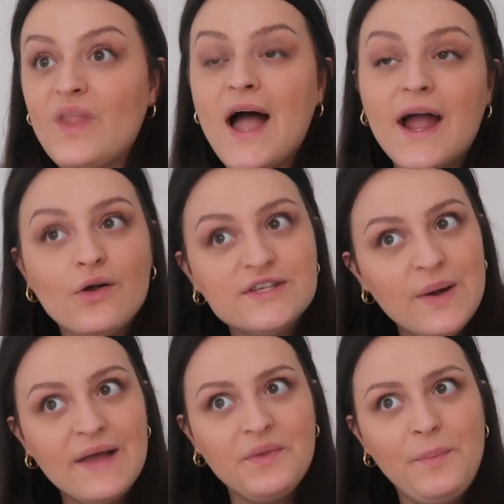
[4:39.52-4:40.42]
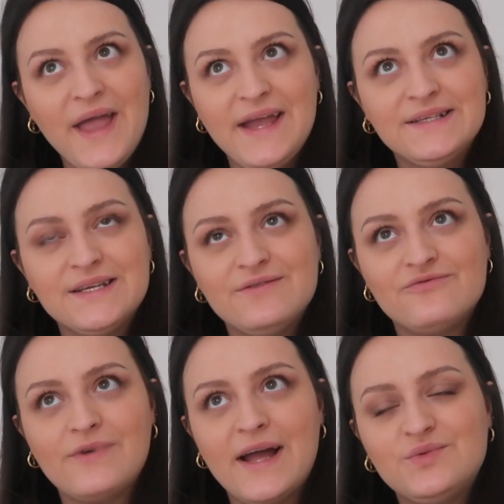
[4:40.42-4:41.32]
I also had the patent
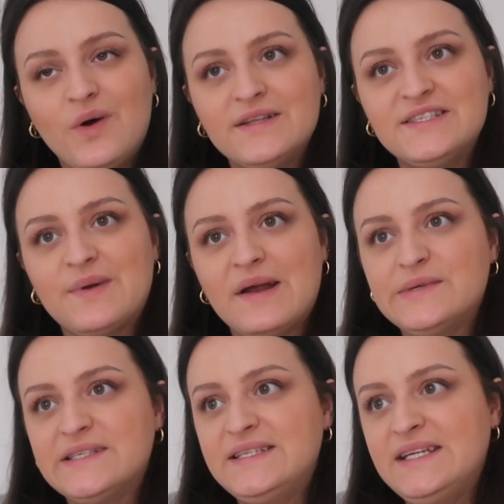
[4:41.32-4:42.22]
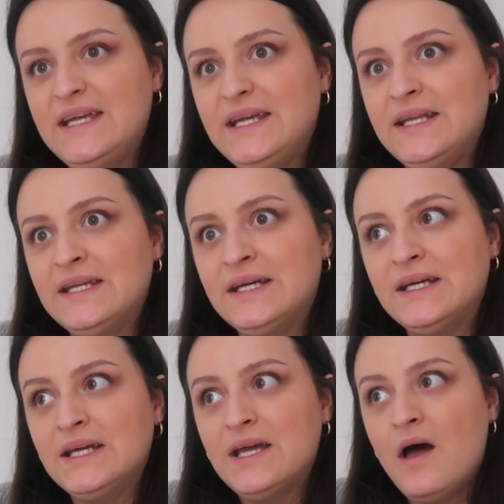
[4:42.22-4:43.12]
red ones when I was a teen,
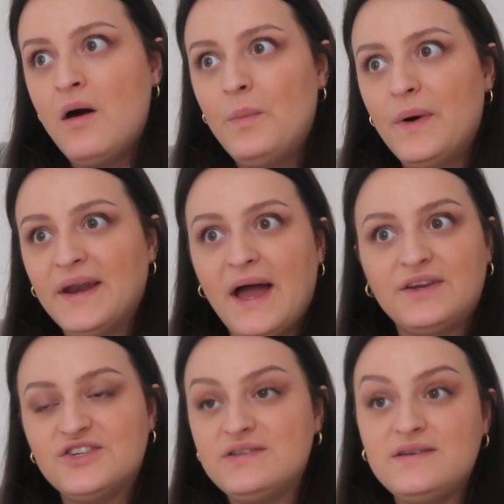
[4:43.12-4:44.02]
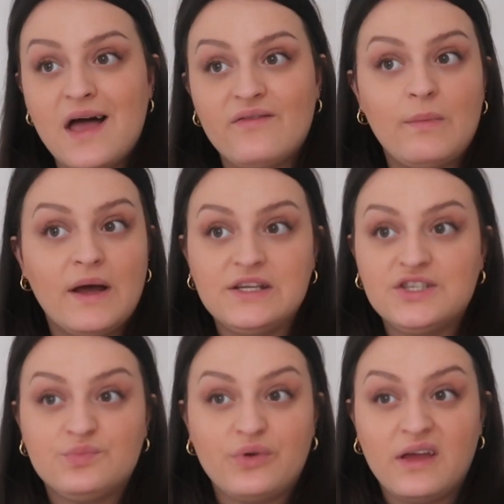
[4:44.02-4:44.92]
but I just never managed
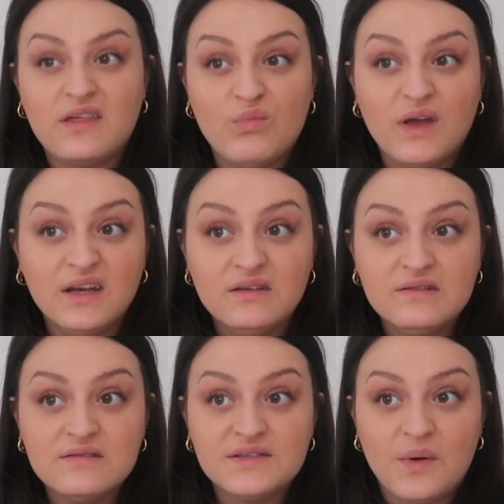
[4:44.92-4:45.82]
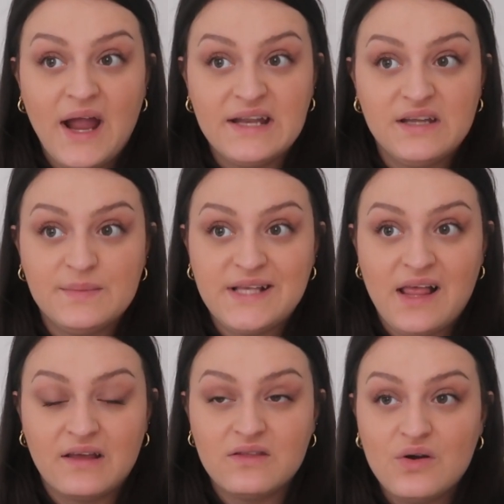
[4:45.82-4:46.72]
to break them in, so I ended up
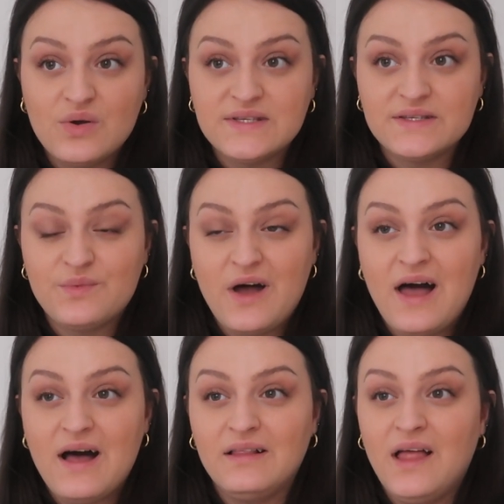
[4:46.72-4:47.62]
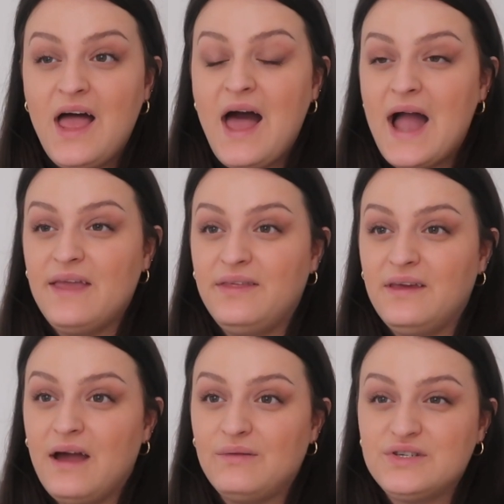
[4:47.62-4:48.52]
selling those as well. I
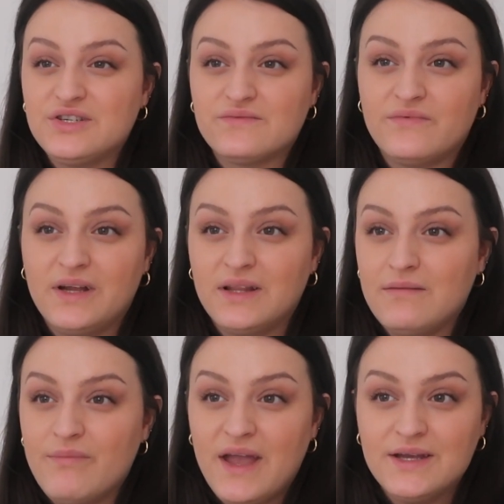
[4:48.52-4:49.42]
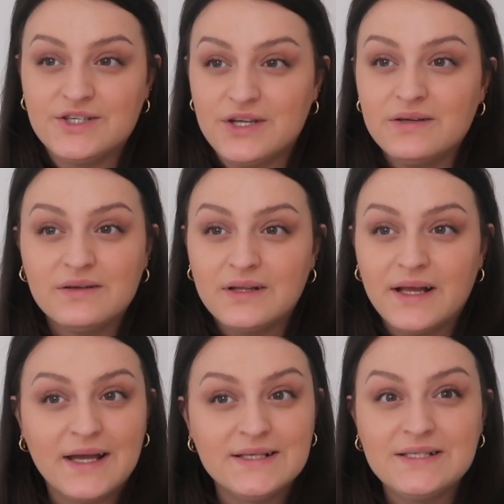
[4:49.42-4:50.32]
think I was just really impatient.
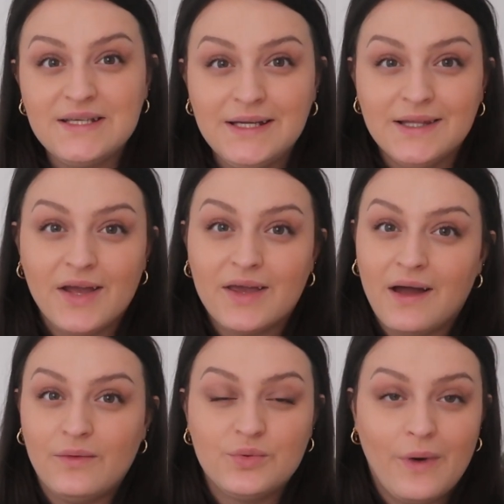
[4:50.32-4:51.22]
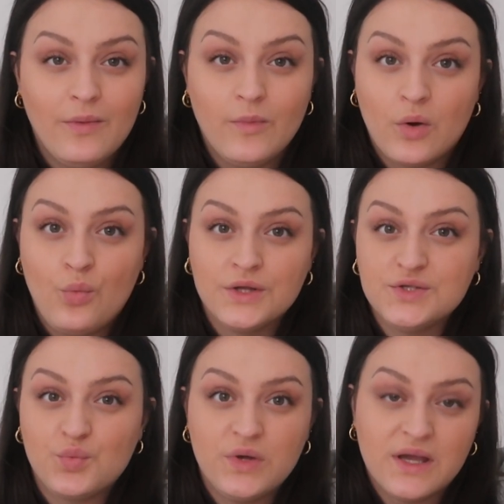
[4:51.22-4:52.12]
Like as a teen, like I would wear them like once
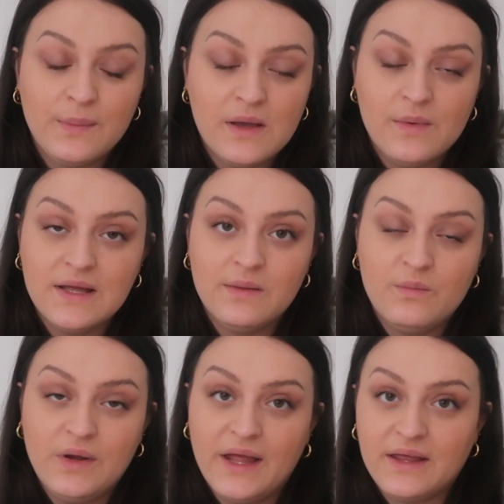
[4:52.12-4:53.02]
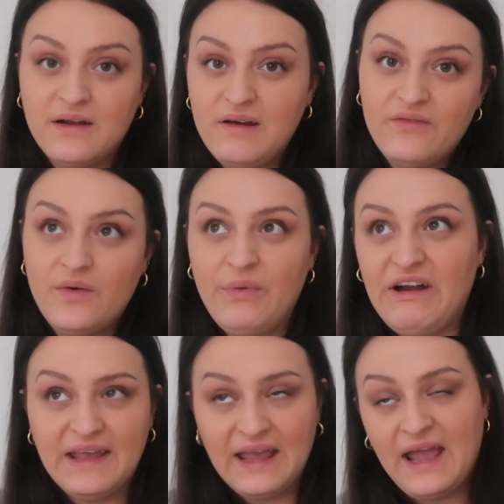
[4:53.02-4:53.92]
a week maybe, and then be like, they're never
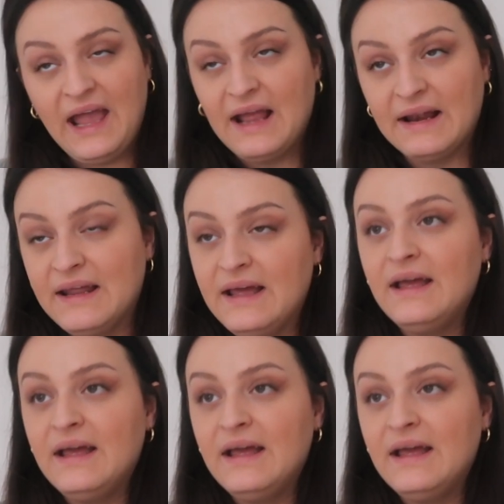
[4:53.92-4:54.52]
breaking in.